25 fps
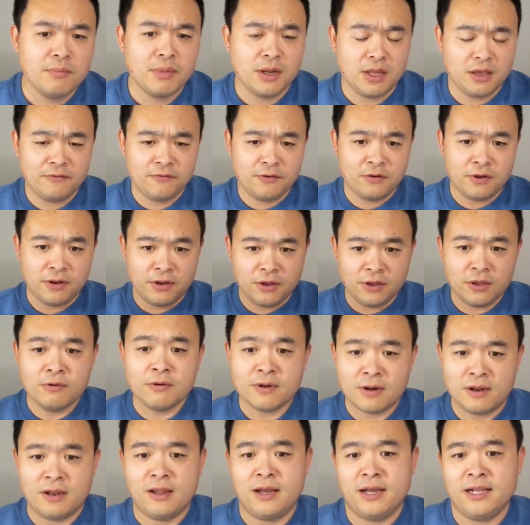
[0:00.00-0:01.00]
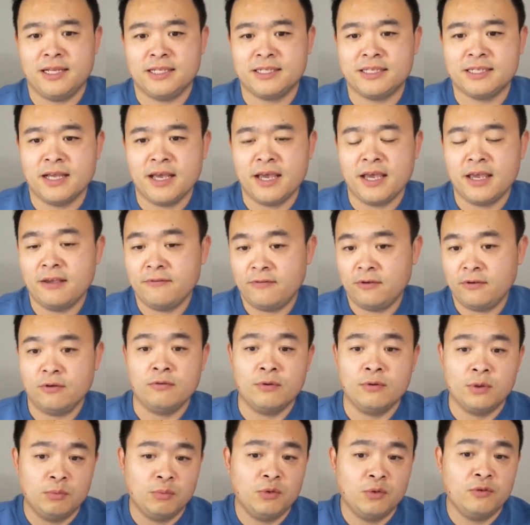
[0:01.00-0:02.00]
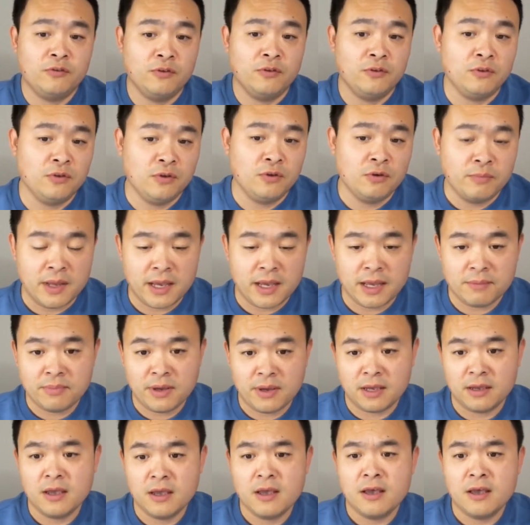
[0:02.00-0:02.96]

But if you're a new client, let's say if you're going to move to a new bank,